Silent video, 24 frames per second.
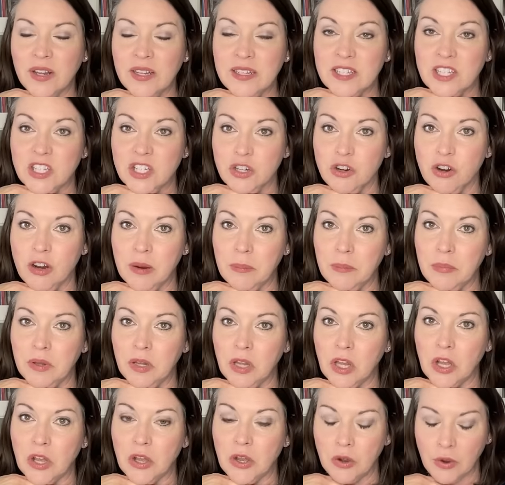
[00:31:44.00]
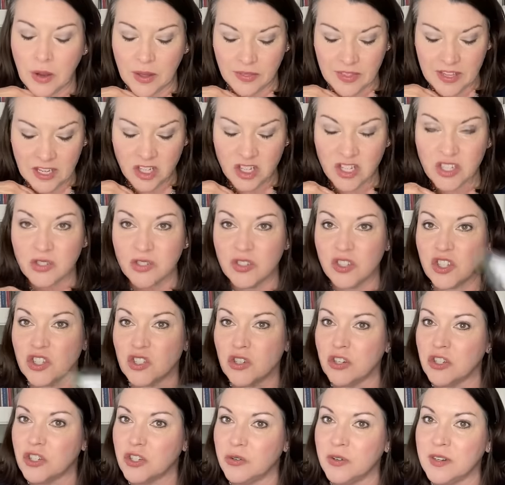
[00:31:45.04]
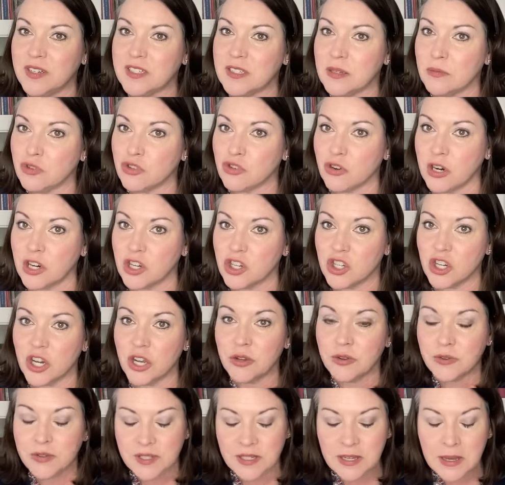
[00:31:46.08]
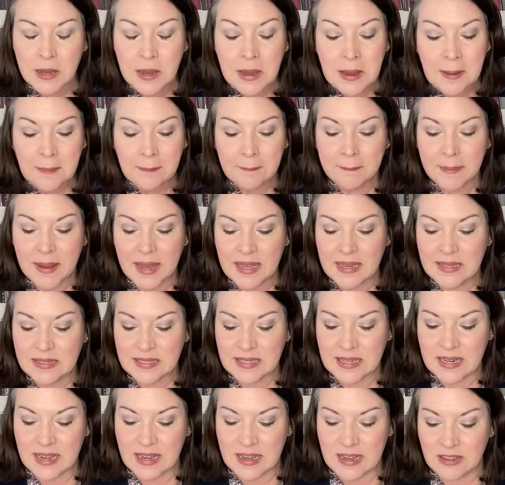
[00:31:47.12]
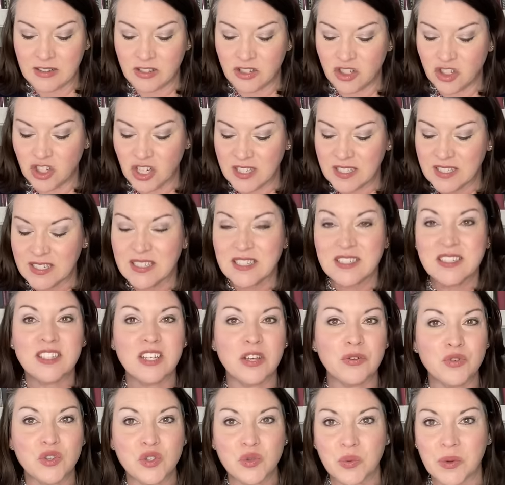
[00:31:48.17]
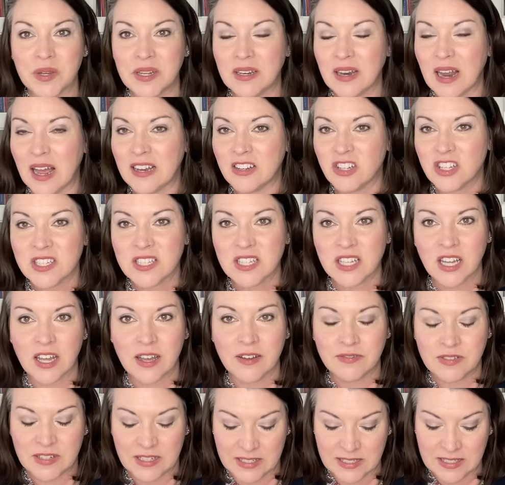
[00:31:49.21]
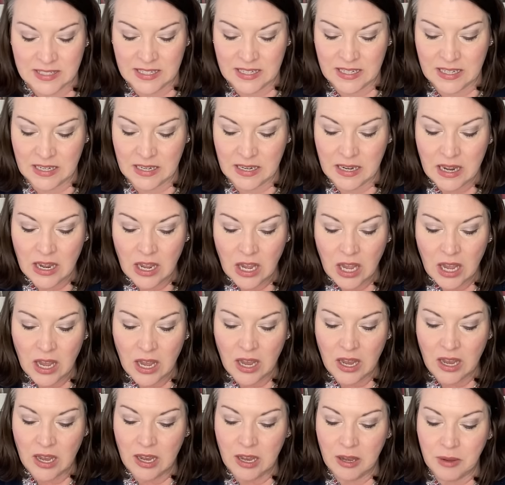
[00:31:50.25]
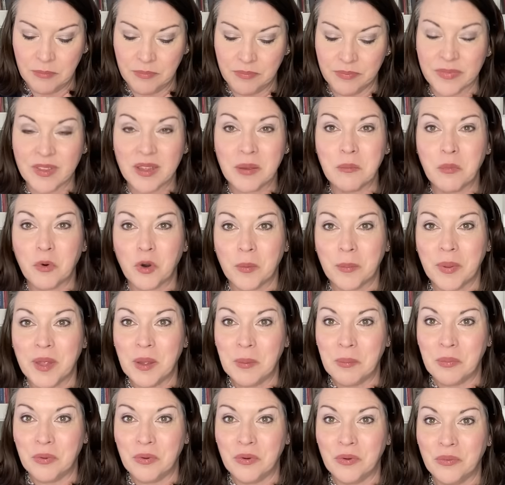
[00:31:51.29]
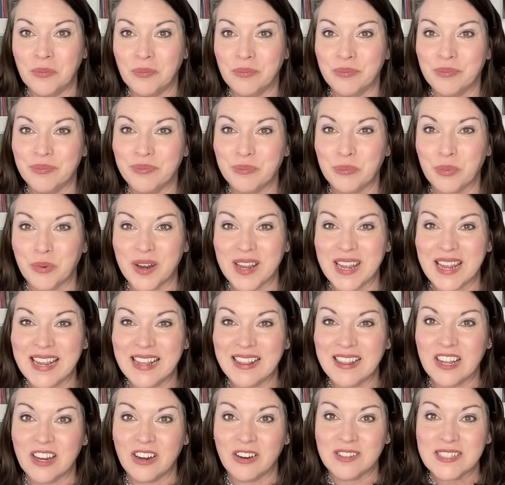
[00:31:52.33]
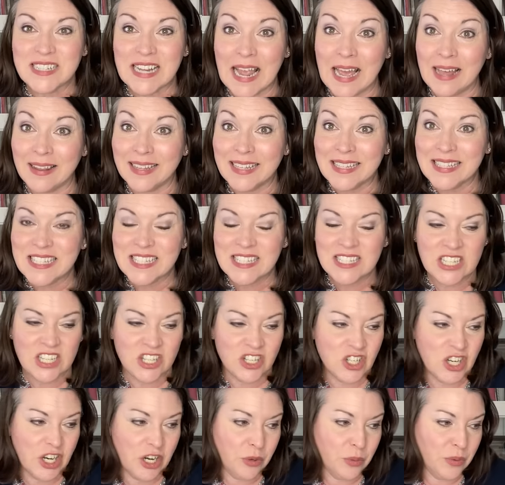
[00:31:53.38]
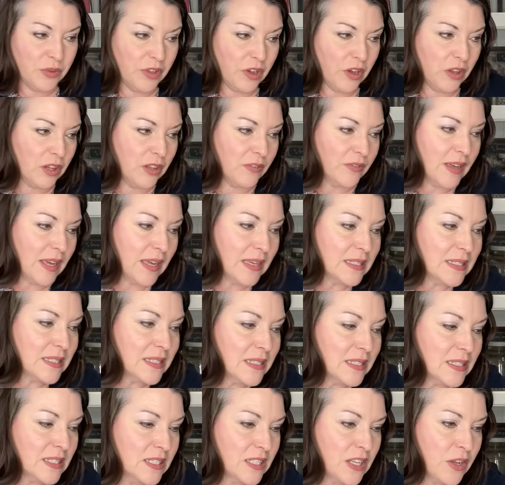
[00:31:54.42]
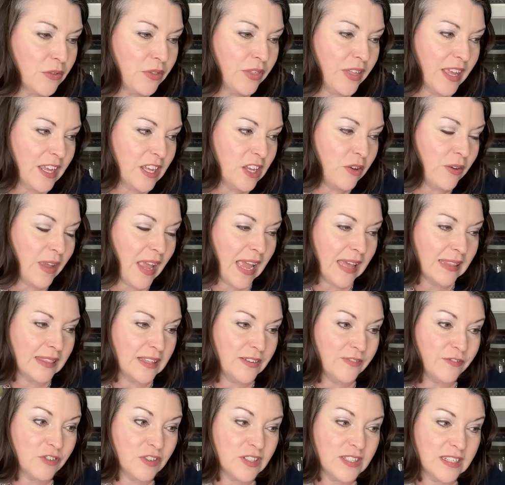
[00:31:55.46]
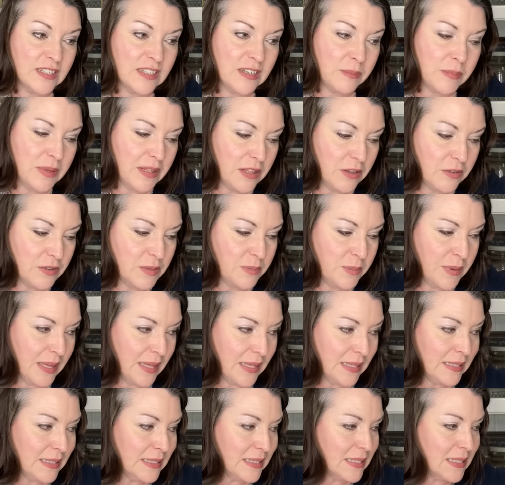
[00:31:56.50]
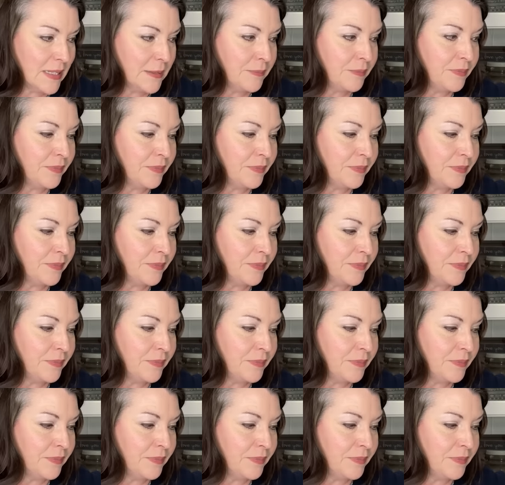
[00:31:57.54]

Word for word: Instagram below. I think she's going to start doing some trunk shows, but uh, just so sweet. I just love to see um, more people bringing their talents to share with all of us. So thank you, Kathy, for sending me those pins.